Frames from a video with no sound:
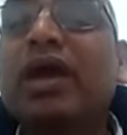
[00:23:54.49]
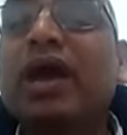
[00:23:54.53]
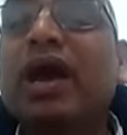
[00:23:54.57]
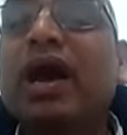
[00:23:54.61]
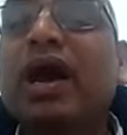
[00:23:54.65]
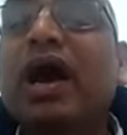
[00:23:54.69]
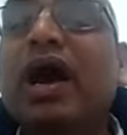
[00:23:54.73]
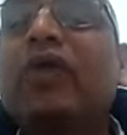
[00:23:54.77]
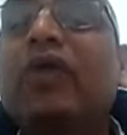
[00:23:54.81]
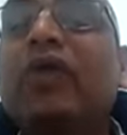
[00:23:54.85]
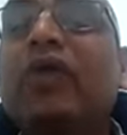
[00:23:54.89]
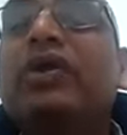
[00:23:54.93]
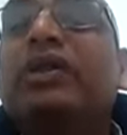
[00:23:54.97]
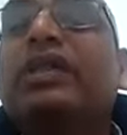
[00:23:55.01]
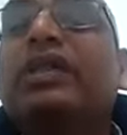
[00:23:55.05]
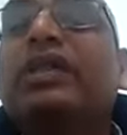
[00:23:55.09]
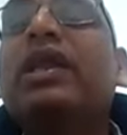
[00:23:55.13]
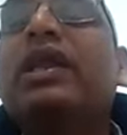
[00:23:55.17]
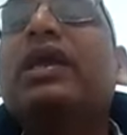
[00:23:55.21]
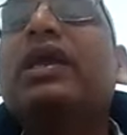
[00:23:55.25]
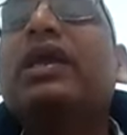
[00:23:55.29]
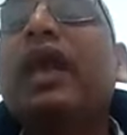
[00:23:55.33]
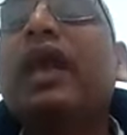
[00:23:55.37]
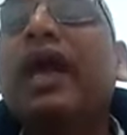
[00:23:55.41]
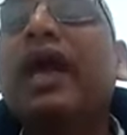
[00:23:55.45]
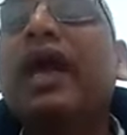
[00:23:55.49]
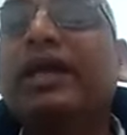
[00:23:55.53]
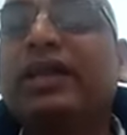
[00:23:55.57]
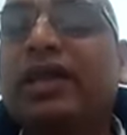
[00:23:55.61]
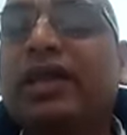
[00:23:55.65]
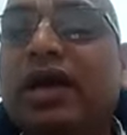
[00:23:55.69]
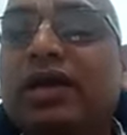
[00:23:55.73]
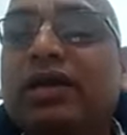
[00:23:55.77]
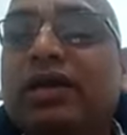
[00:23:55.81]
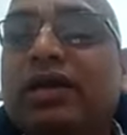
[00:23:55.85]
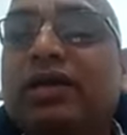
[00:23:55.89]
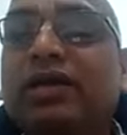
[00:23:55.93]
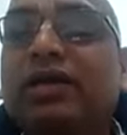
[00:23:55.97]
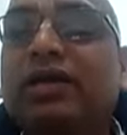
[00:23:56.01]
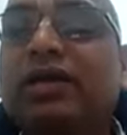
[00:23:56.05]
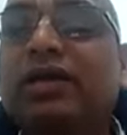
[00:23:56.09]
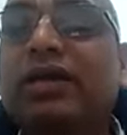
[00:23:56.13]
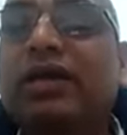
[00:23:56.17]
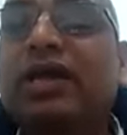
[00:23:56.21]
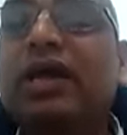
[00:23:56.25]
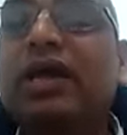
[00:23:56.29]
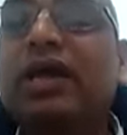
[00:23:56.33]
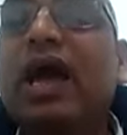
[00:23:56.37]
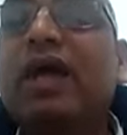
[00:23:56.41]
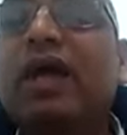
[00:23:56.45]
How he feeling like that?
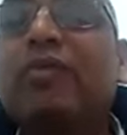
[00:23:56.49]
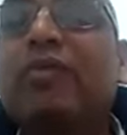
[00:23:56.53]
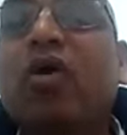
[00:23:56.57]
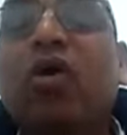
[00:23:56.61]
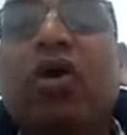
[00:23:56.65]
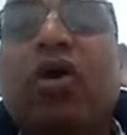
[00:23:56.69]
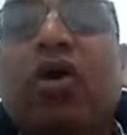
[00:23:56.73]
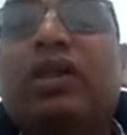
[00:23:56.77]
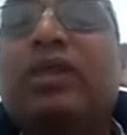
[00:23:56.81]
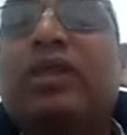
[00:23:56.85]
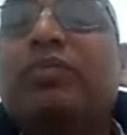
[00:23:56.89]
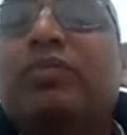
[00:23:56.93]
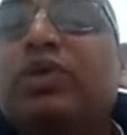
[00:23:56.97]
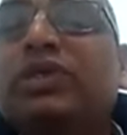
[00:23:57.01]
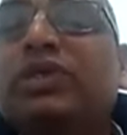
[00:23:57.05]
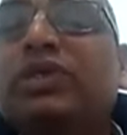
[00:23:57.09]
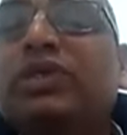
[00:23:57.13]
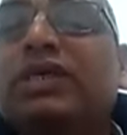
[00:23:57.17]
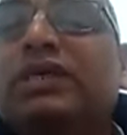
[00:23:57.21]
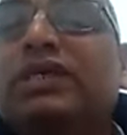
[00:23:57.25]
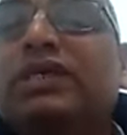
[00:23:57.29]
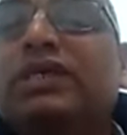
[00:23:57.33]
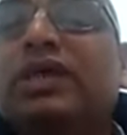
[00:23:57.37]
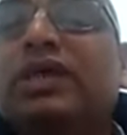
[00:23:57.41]
He have all the possess.